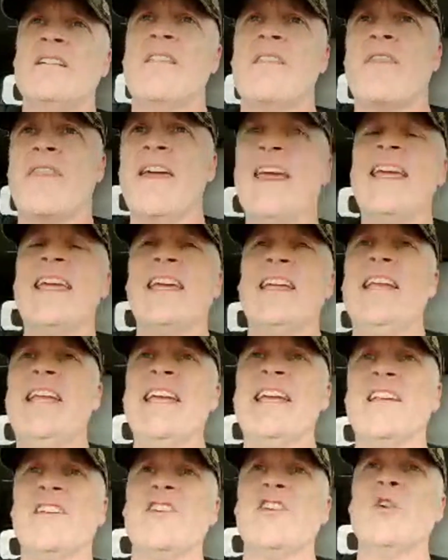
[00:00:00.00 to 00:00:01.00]
thinking he
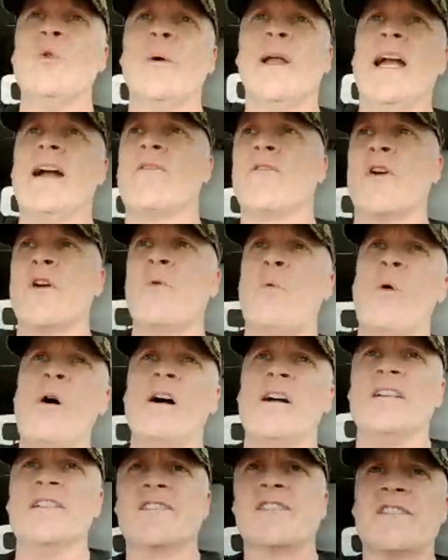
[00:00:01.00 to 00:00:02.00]
can do whatever he
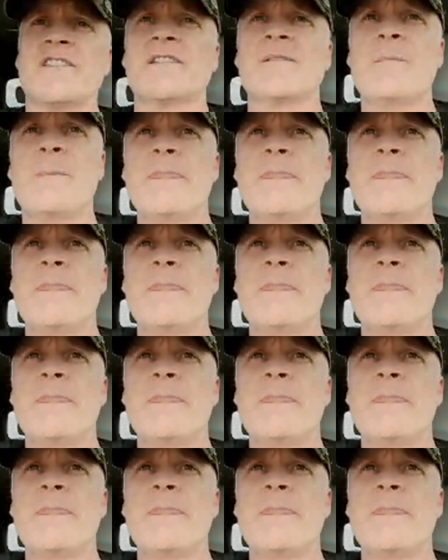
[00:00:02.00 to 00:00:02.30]
wants.